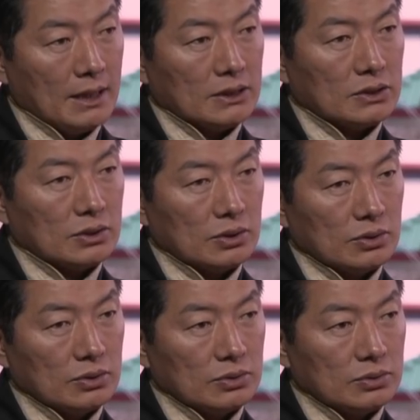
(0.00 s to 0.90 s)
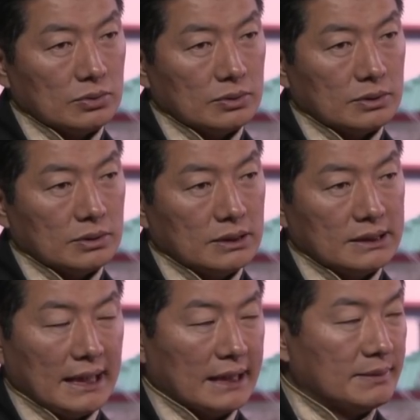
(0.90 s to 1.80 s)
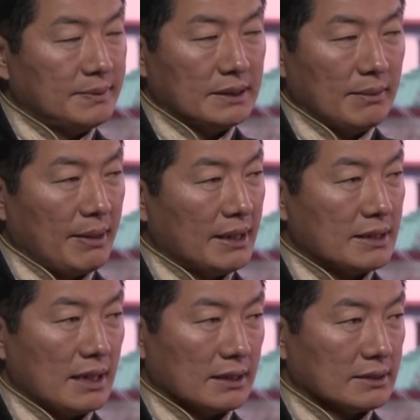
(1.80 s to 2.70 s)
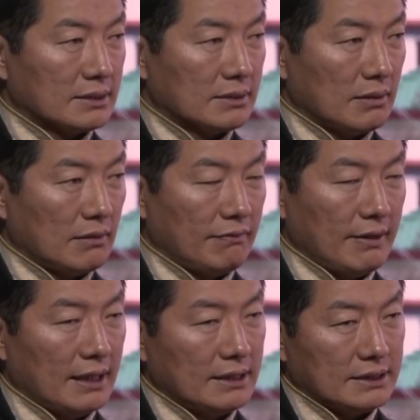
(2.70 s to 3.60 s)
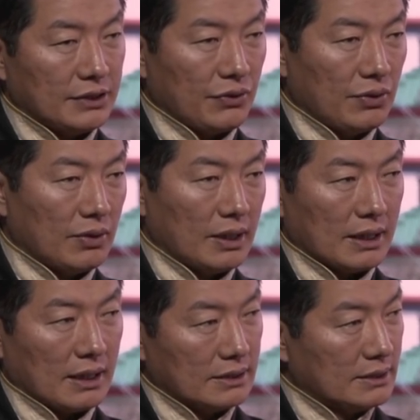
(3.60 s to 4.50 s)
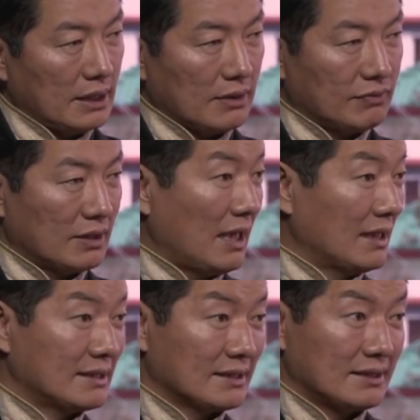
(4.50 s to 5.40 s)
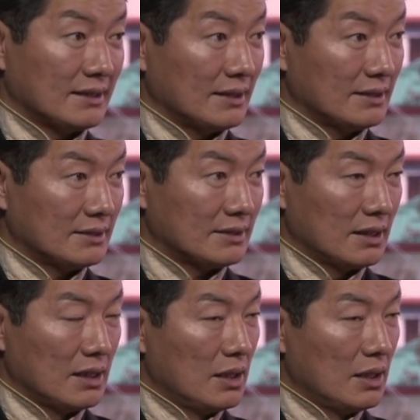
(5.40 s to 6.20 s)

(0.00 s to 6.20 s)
So this has been the main task of any Sikyong and Kashak for the last 60 years.